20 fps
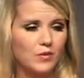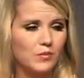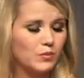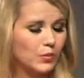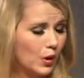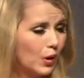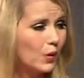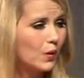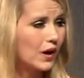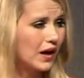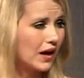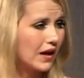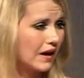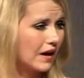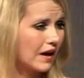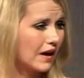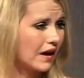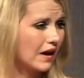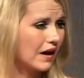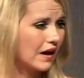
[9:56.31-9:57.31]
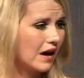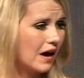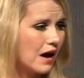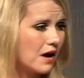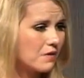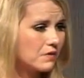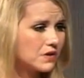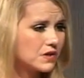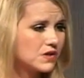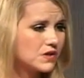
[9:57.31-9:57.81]
broken. I
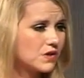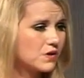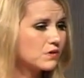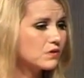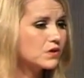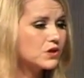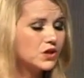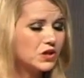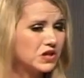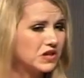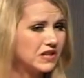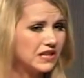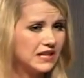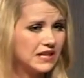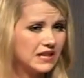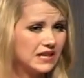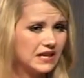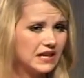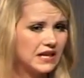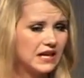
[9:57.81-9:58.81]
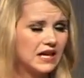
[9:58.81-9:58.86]
was so dirty.